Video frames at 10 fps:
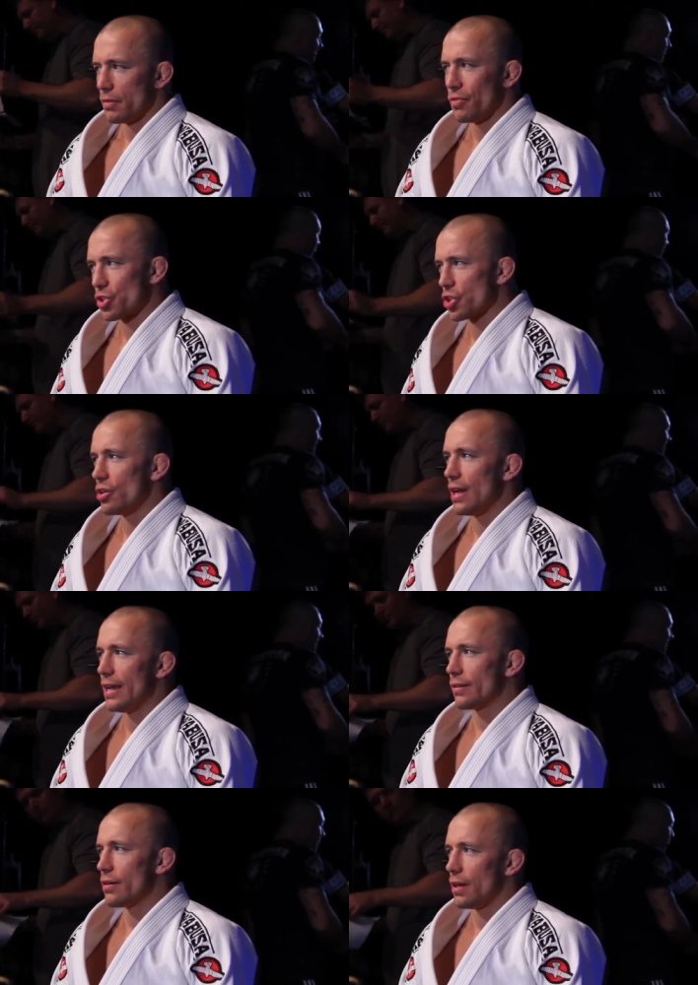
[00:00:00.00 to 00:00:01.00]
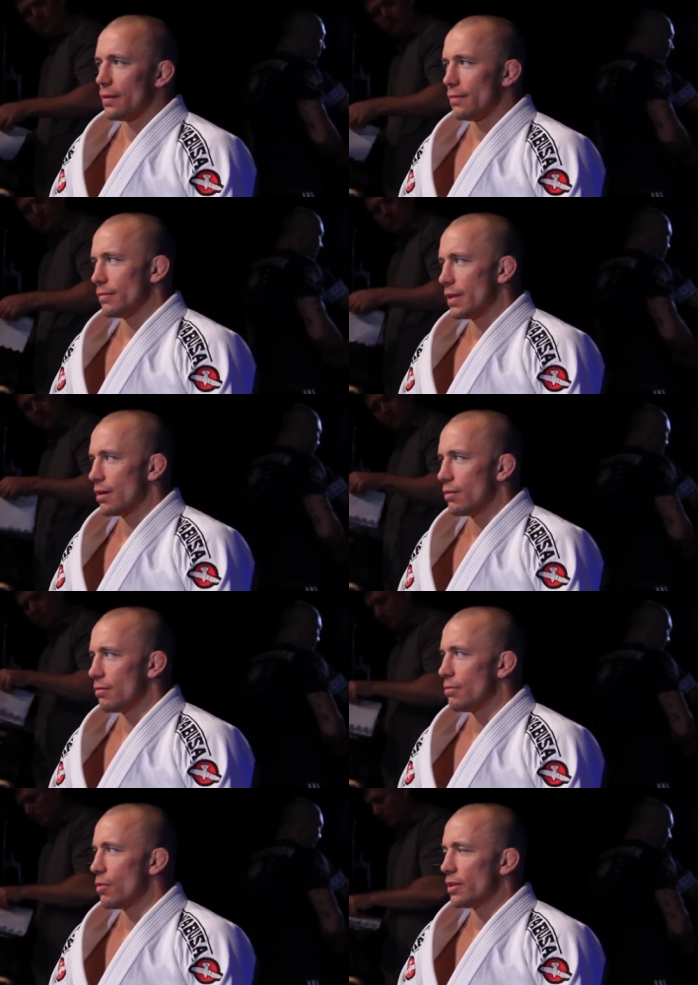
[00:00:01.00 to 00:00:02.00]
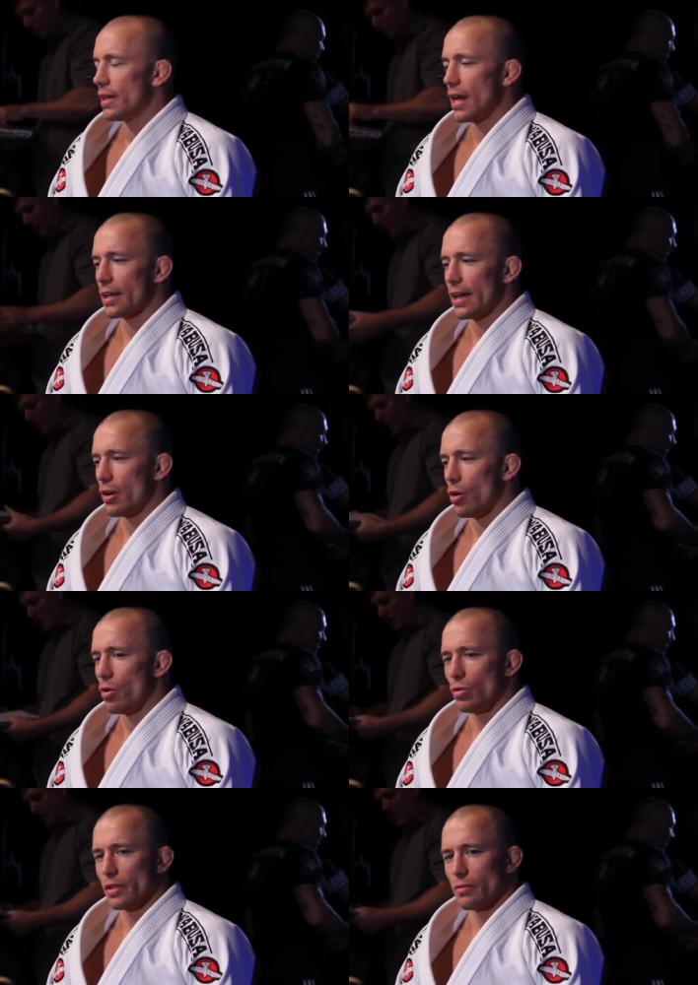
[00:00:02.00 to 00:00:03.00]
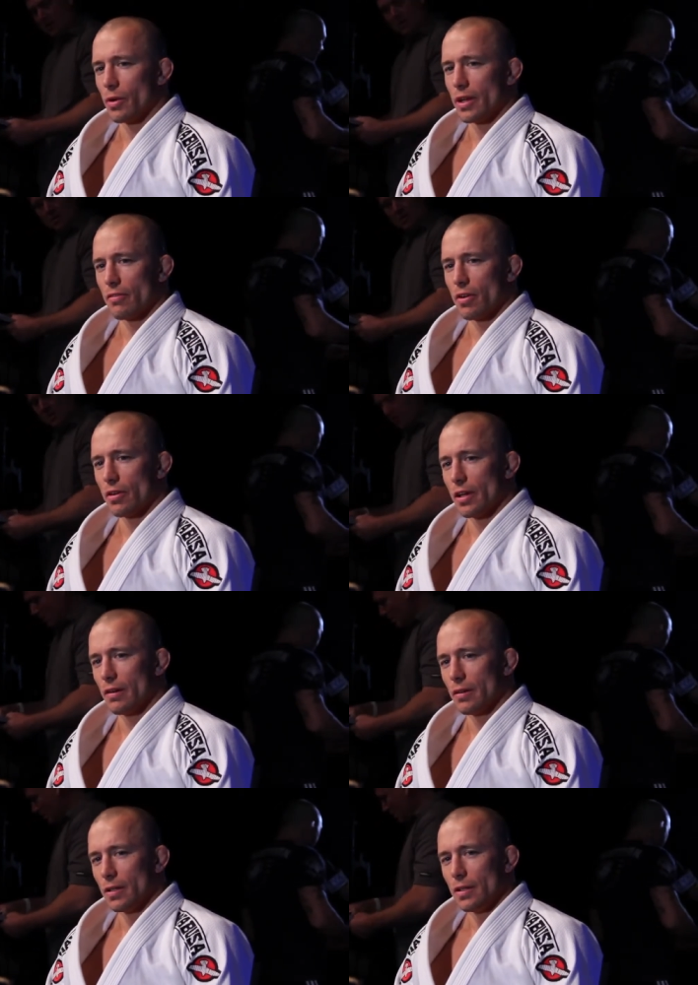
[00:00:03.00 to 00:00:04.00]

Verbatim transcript: for sure later, uh, you know, one day I'll get old and whatever, you know.